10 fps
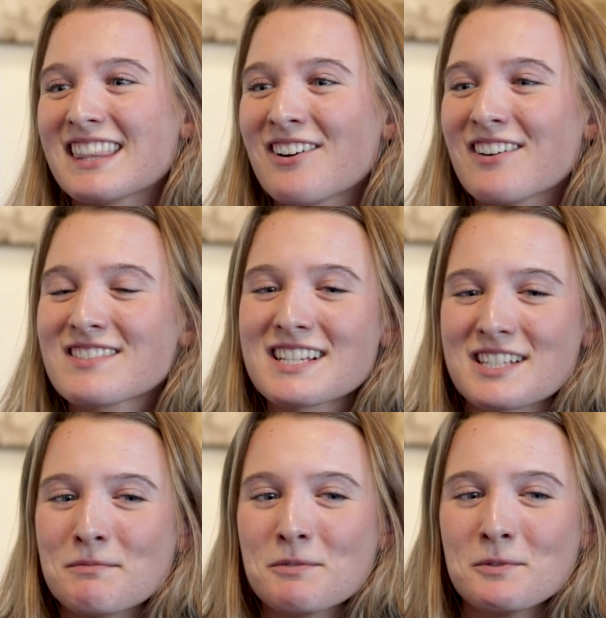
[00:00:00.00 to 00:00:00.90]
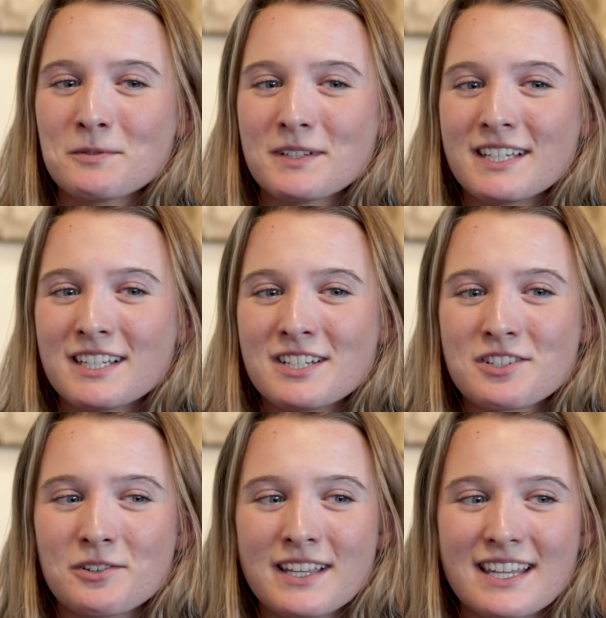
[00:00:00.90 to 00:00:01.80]
no, I was like some people really
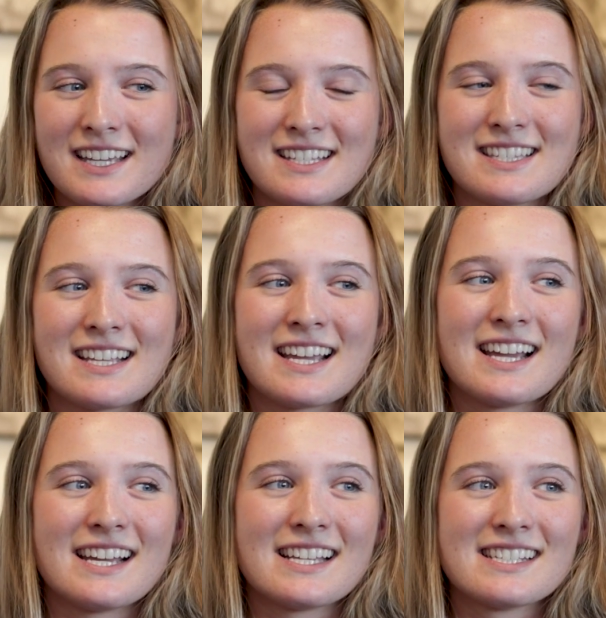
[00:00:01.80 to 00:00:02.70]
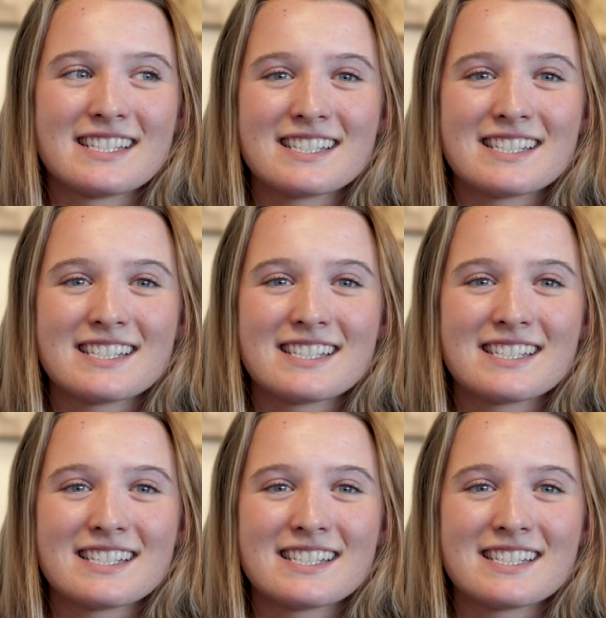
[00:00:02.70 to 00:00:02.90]
enjoy this, and